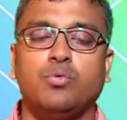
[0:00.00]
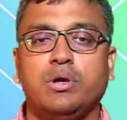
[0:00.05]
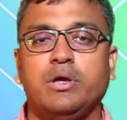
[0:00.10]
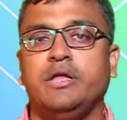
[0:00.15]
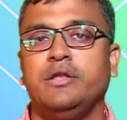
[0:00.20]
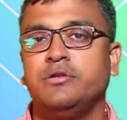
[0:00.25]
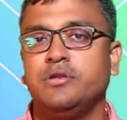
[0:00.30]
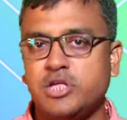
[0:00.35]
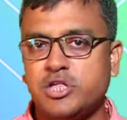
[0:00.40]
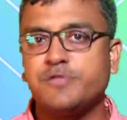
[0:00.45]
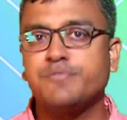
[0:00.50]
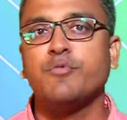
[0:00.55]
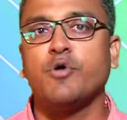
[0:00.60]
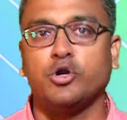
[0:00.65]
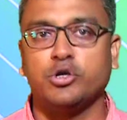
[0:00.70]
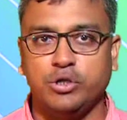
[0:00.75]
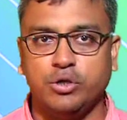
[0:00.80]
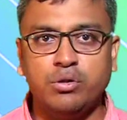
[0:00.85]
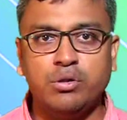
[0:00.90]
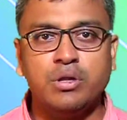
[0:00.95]
In this
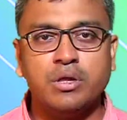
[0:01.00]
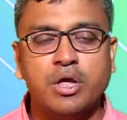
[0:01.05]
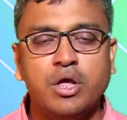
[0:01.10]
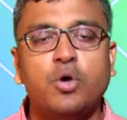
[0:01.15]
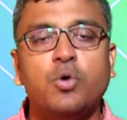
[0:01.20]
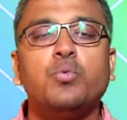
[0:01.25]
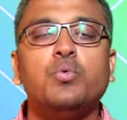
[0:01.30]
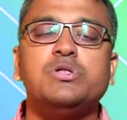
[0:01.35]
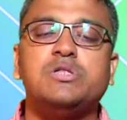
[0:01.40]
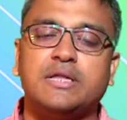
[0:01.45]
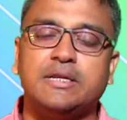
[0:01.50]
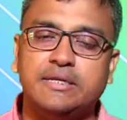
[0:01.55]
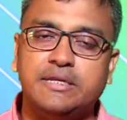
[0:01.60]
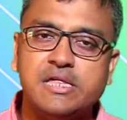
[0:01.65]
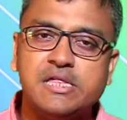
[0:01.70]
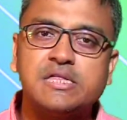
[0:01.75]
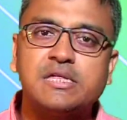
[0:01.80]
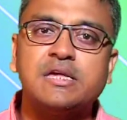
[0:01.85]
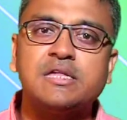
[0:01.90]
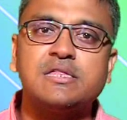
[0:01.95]
module, we shall
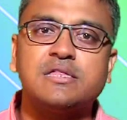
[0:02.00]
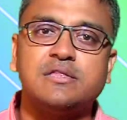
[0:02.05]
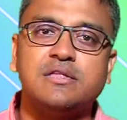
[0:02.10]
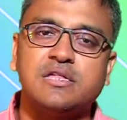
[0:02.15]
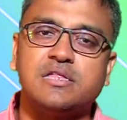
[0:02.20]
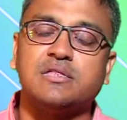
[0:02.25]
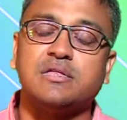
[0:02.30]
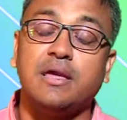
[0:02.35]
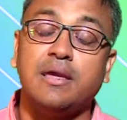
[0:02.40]
discuss this